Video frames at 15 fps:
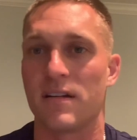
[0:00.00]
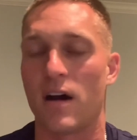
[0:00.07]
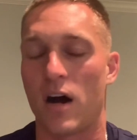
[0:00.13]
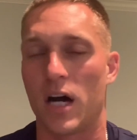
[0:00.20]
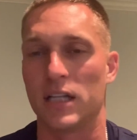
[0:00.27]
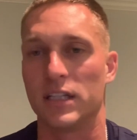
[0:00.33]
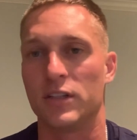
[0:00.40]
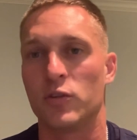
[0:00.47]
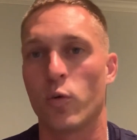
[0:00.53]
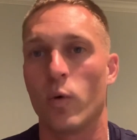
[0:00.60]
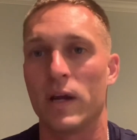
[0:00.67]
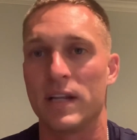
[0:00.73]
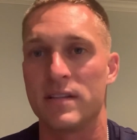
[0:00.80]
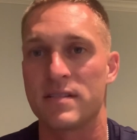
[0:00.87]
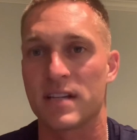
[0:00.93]
on the
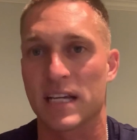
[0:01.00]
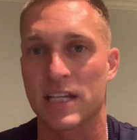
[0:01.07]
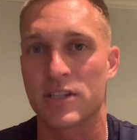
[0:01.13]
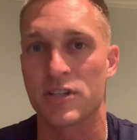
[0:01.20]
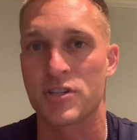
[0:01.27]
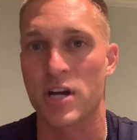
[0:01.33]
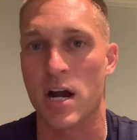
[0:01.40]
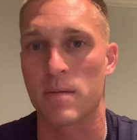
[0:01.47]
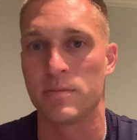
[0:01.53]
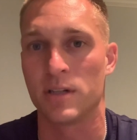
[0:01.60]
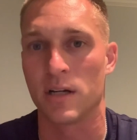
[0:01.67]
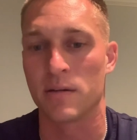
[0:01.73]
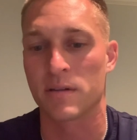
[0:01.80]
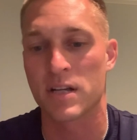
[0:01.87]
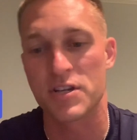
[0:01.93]
Twins to get the job
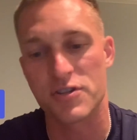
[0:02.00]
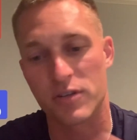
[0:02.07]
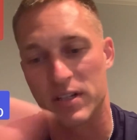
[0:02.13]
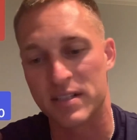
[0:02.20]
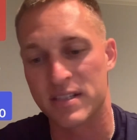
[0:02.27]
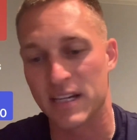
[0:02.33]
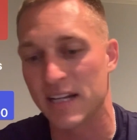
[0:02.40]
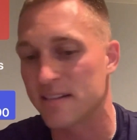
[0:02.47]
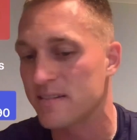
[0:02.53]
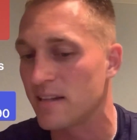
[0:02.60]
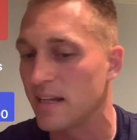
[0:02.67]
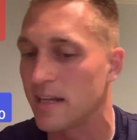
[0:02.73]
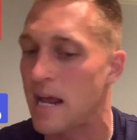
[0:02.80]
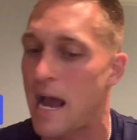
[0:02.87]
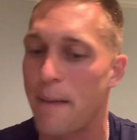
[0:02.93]
done because you could see it,
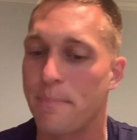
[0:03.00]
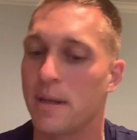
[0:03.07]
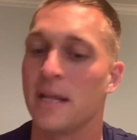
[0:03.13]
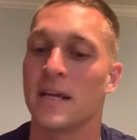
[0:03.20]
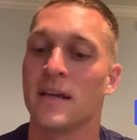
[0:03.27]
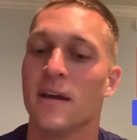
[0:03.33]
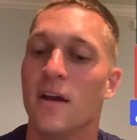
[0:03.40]
it happening.